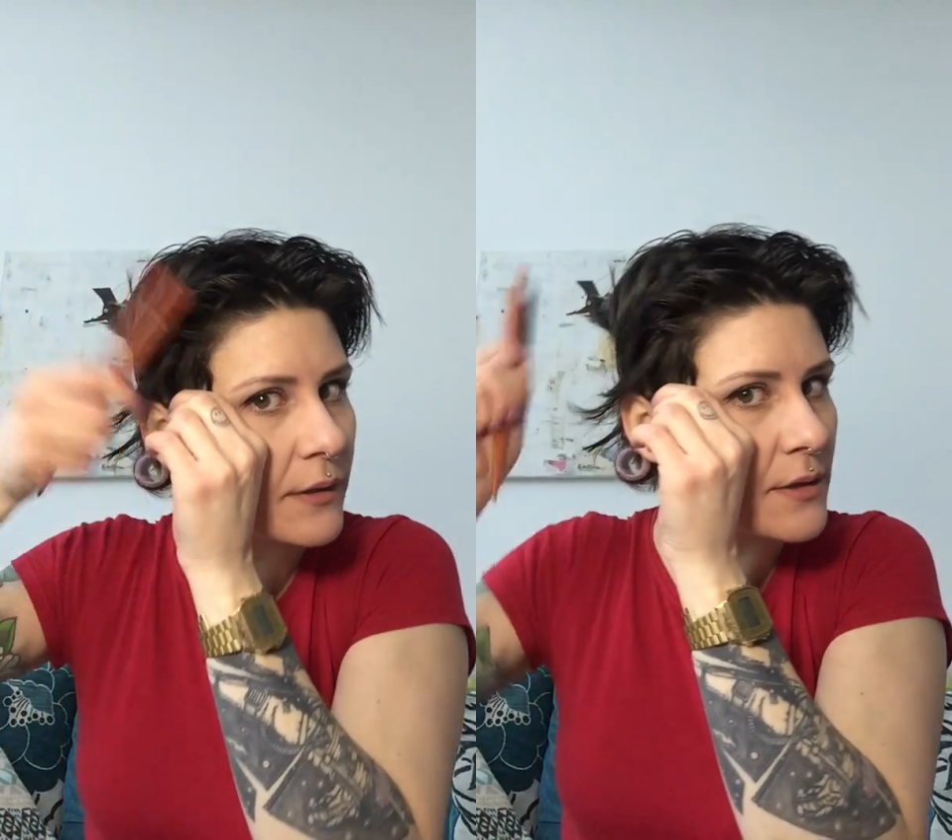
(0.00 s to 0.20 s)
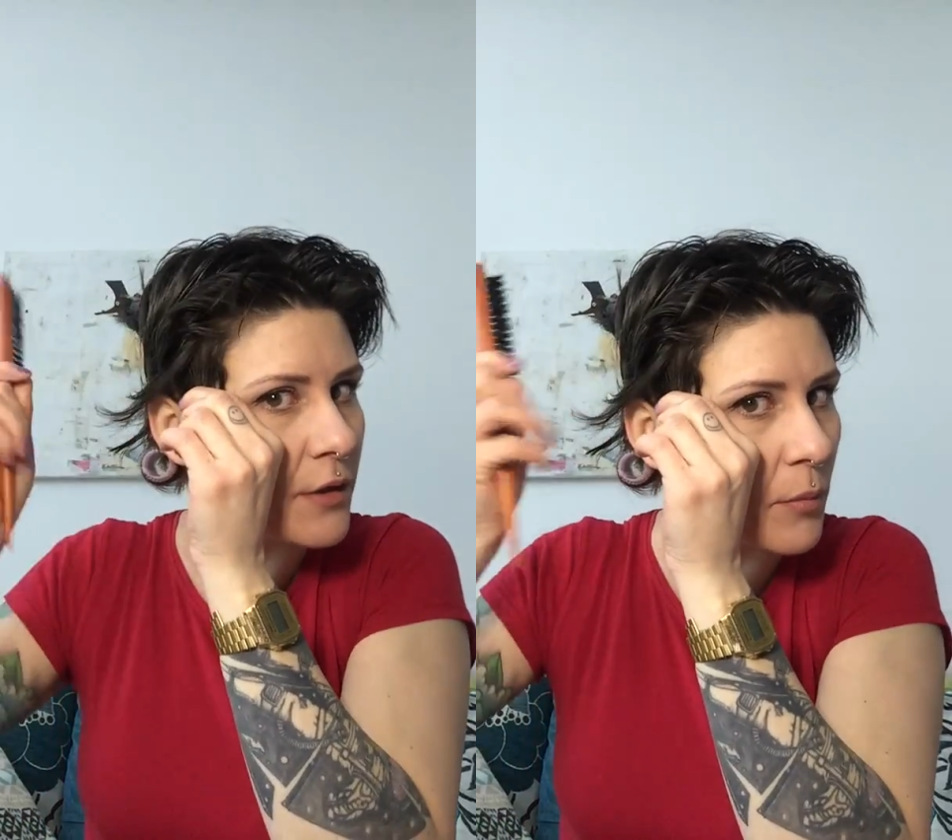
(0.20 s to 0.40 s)

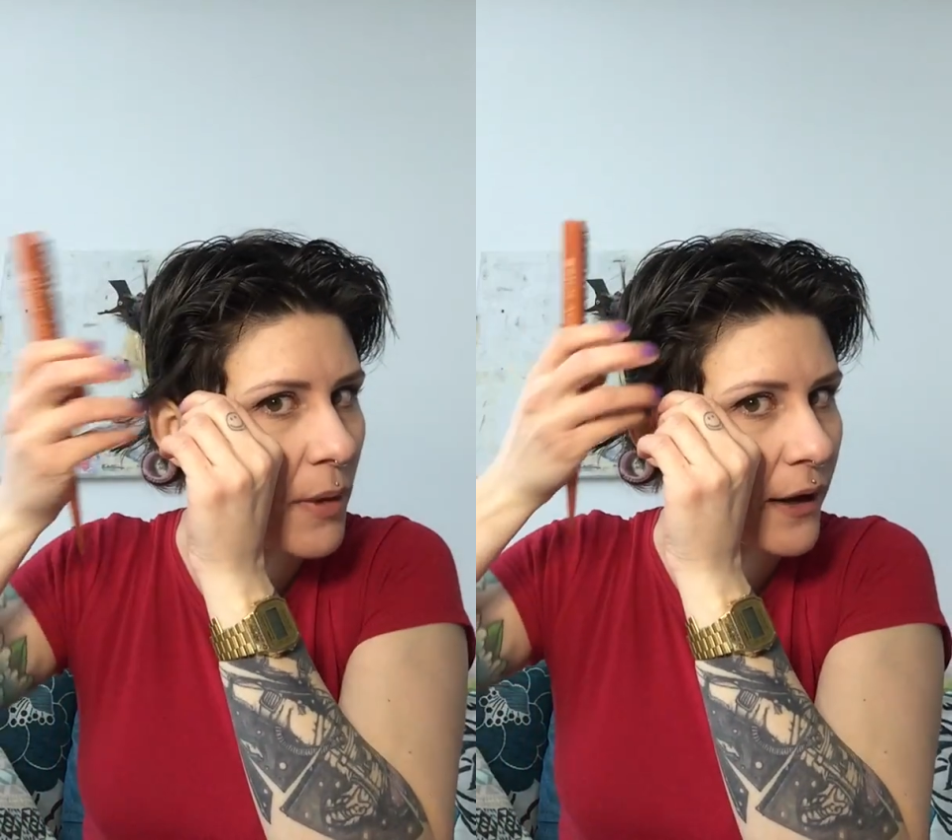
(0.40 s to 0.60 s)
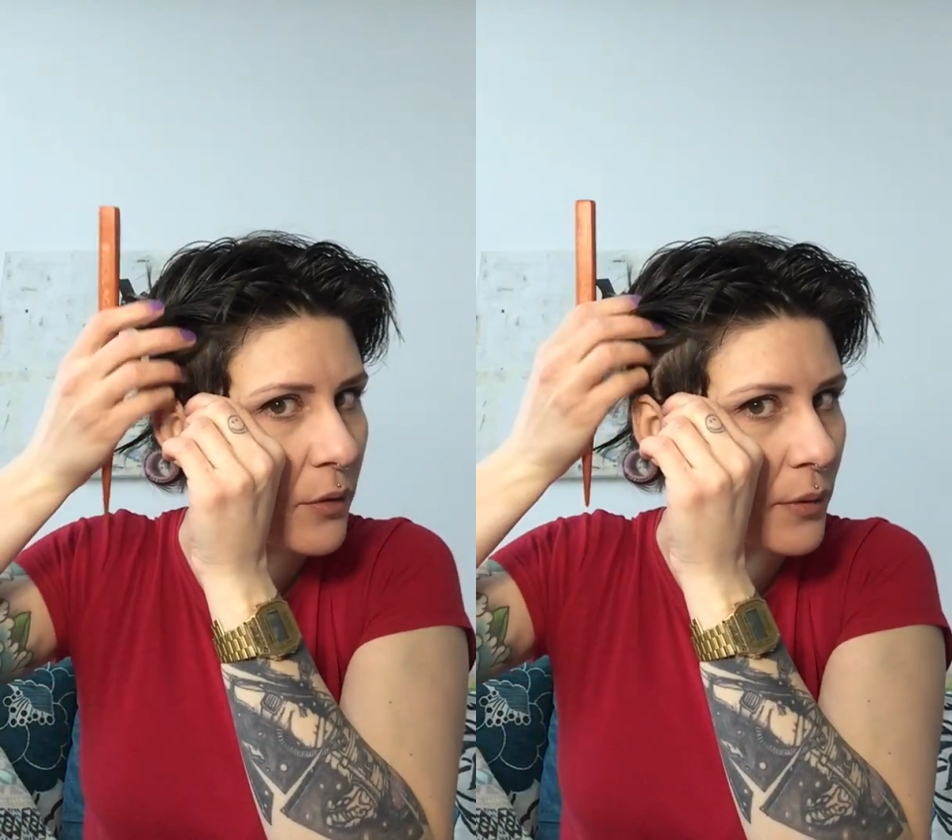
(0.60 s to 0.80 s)
to go
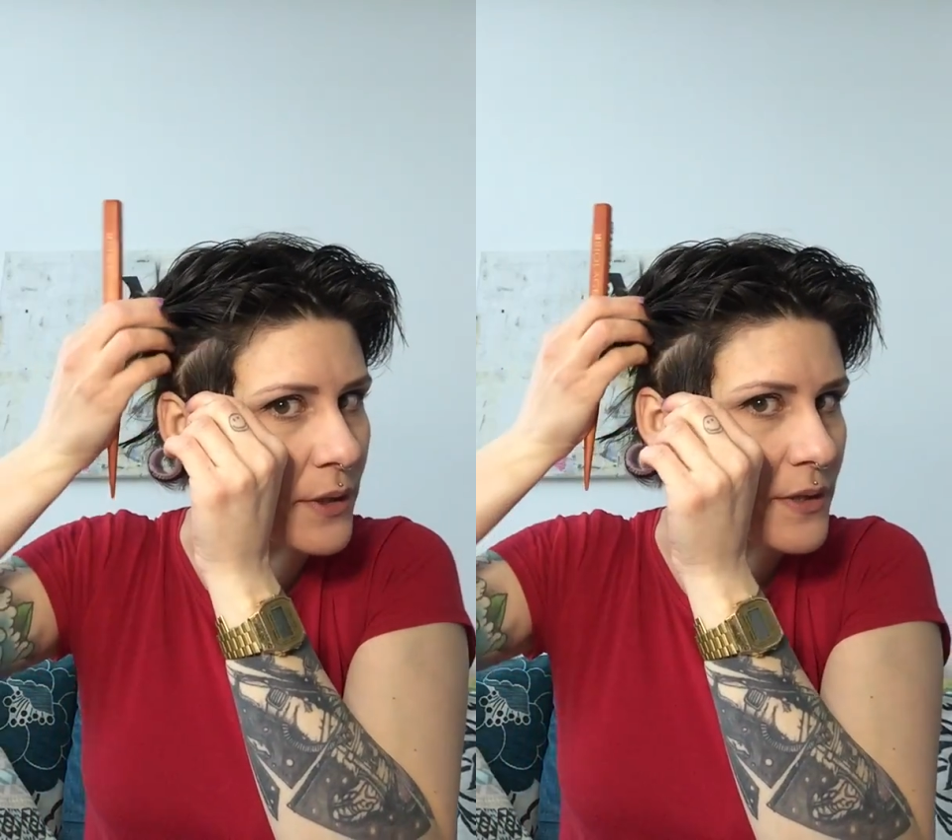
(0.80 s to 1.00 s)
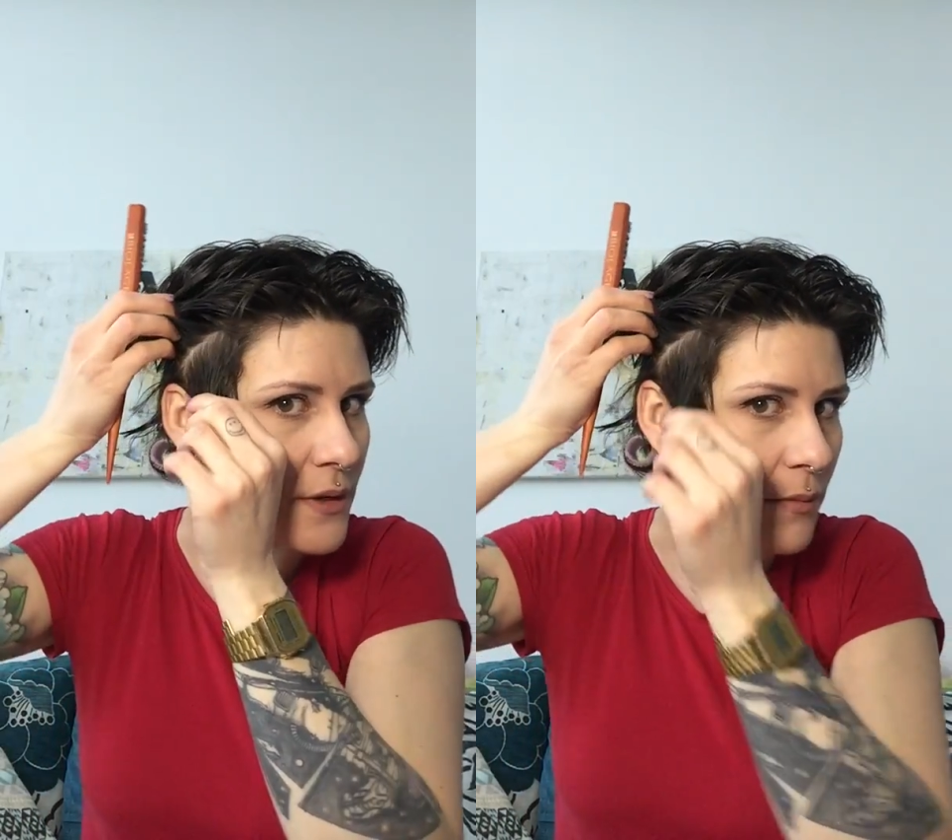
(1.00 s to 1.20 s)

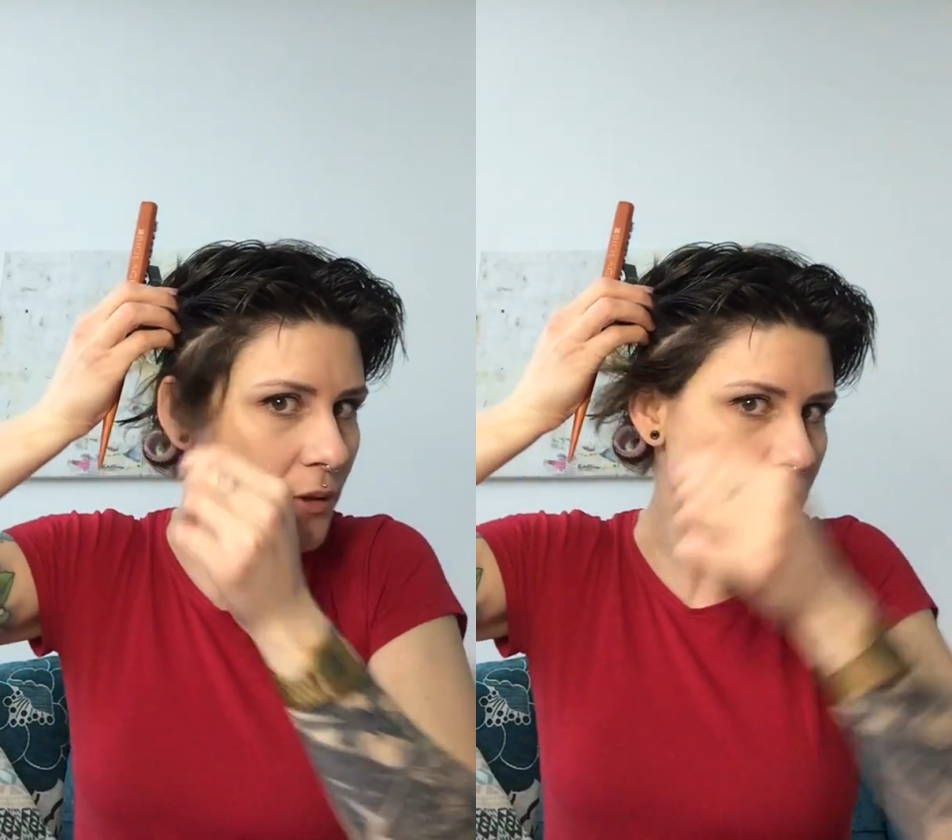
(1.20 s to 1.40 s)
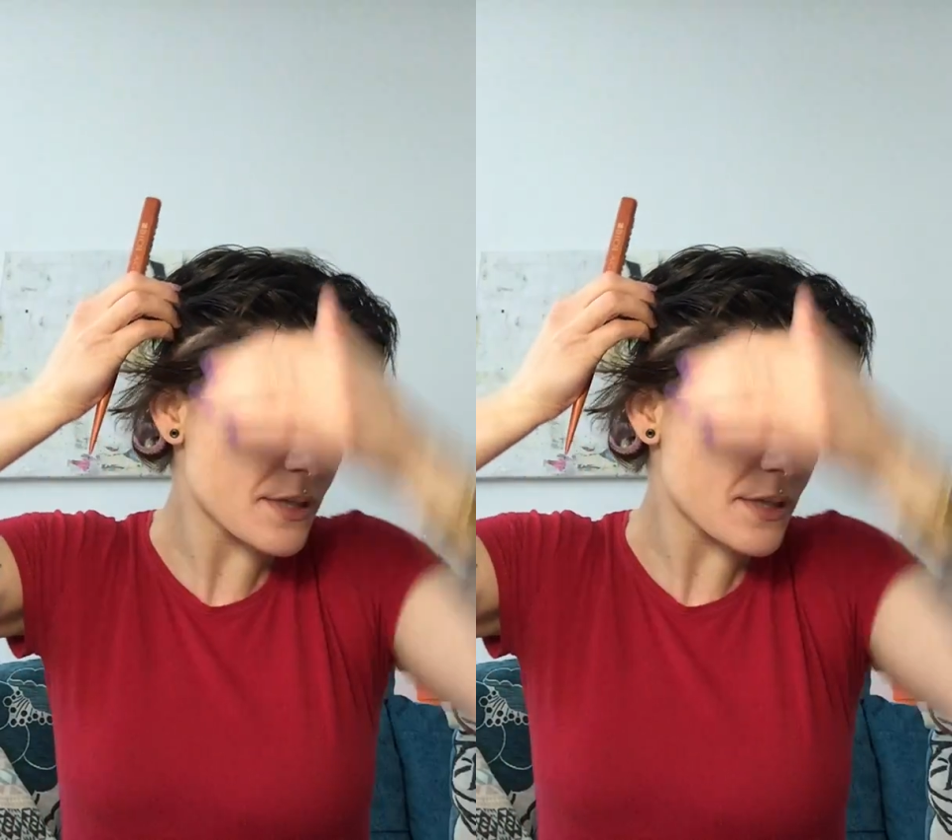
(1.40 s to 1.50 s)
backwards. So I'm going to